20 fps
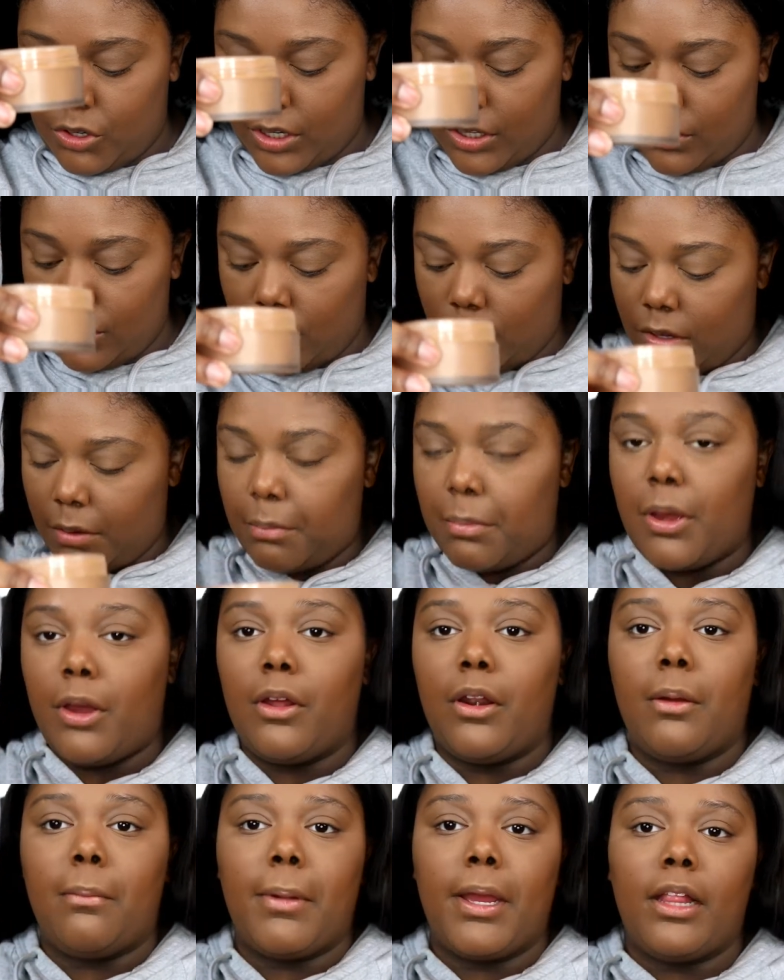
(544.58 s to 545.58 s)
translucent
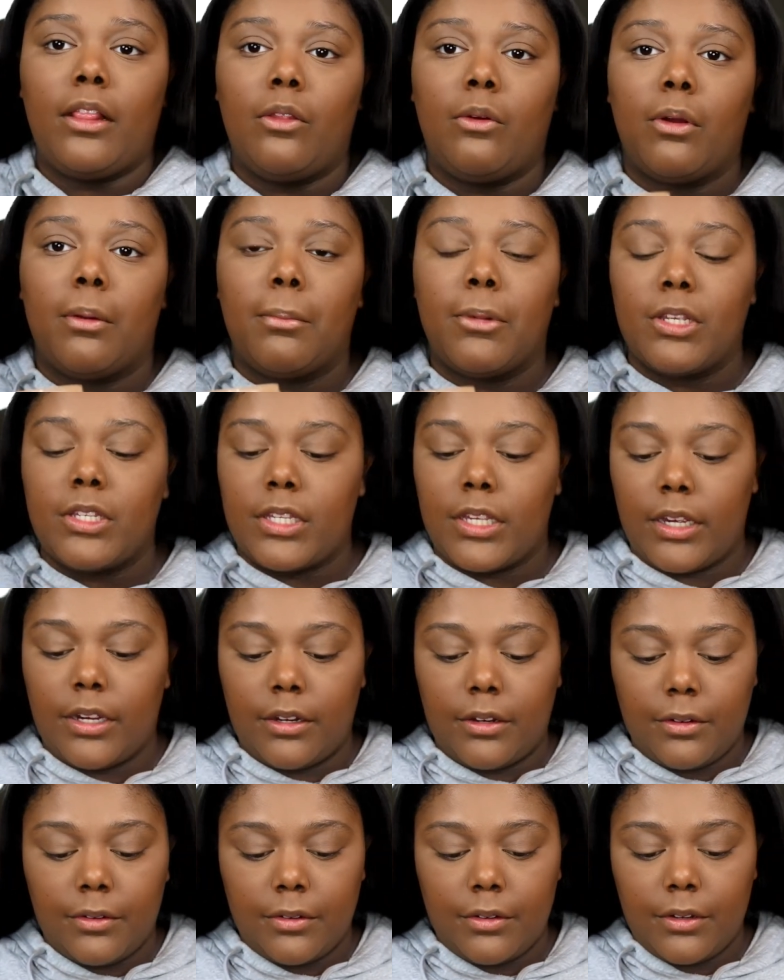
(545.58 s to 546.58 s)
powder by Laura
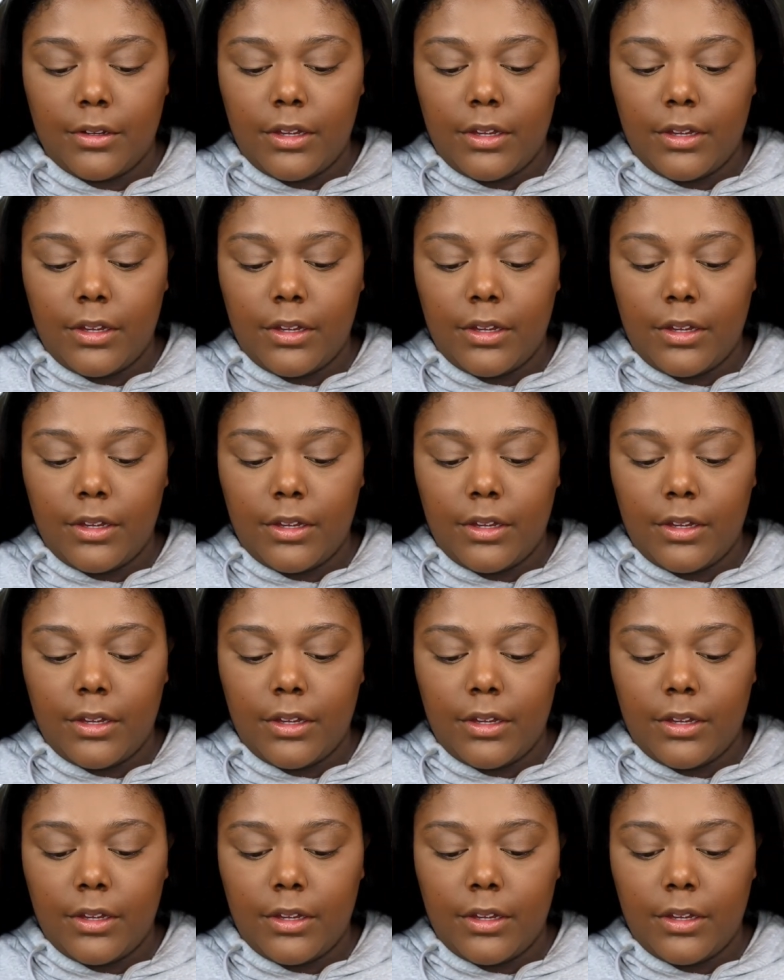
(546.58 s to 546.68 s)
Mercier.